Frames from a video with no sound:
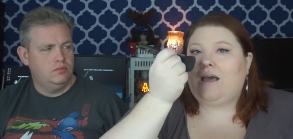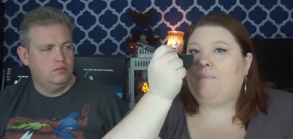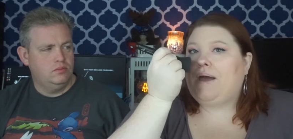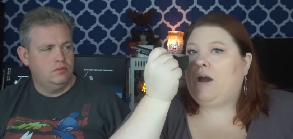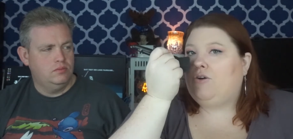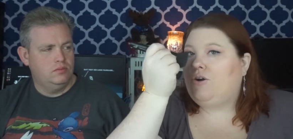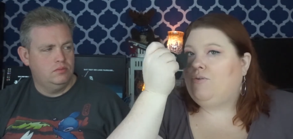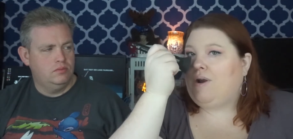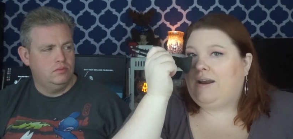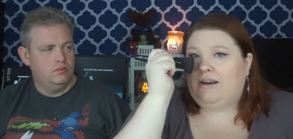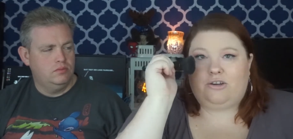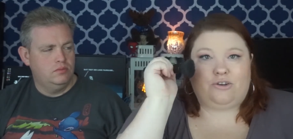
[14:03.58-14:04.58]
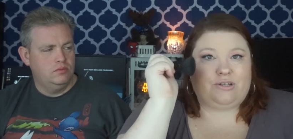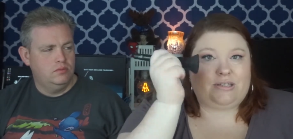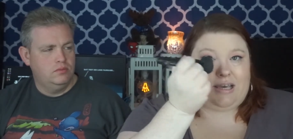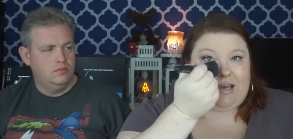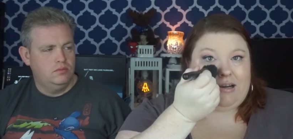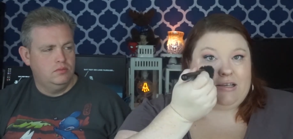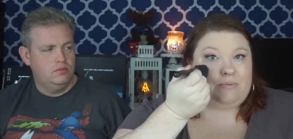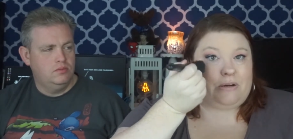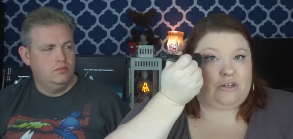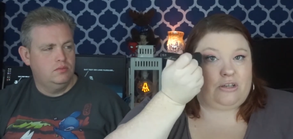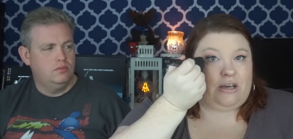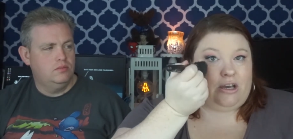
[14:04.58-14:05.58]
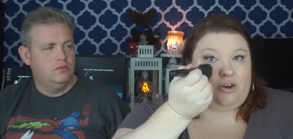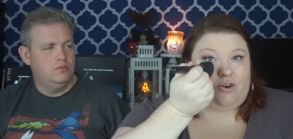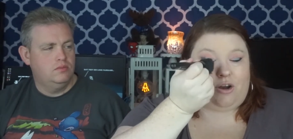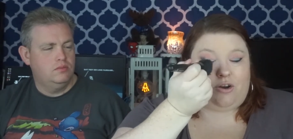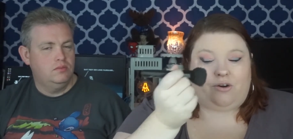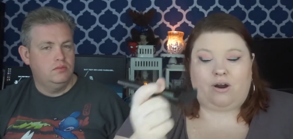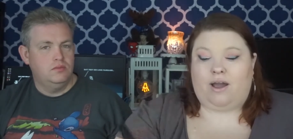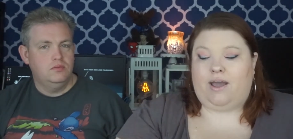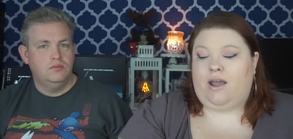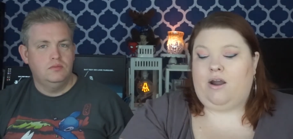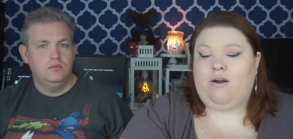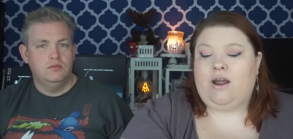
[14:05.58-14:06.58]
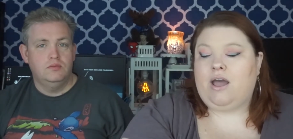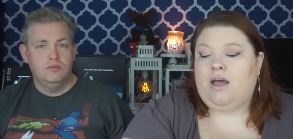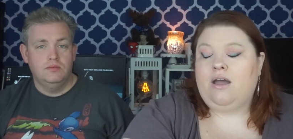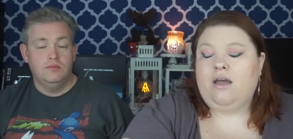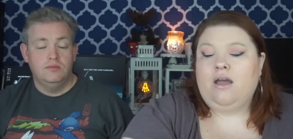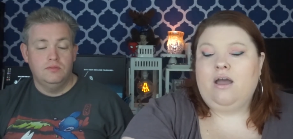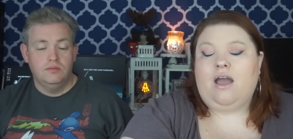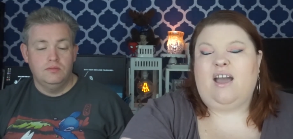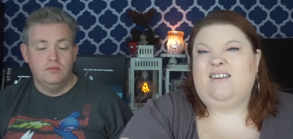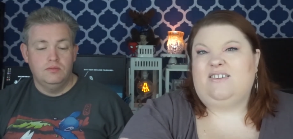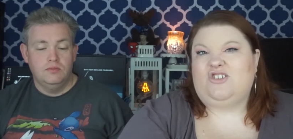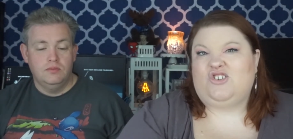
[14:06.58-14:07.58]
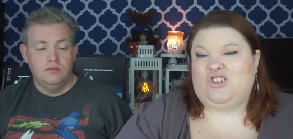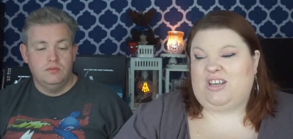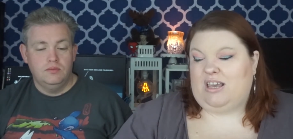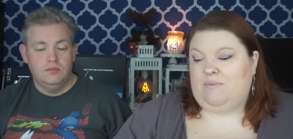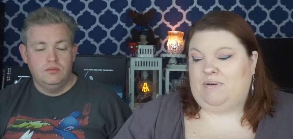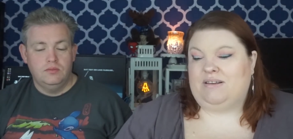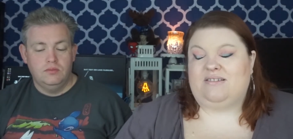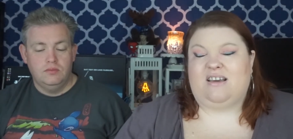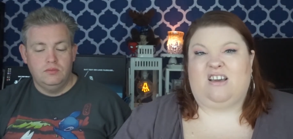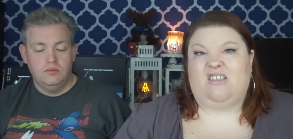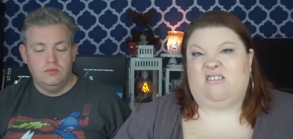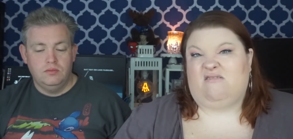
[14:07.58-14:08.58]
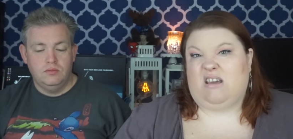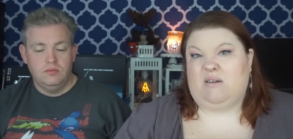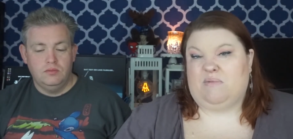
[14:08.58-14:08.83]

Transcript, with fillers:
Speaker 1: that powder right into your skin, especially in your under eye area. And it's cheap, it's like three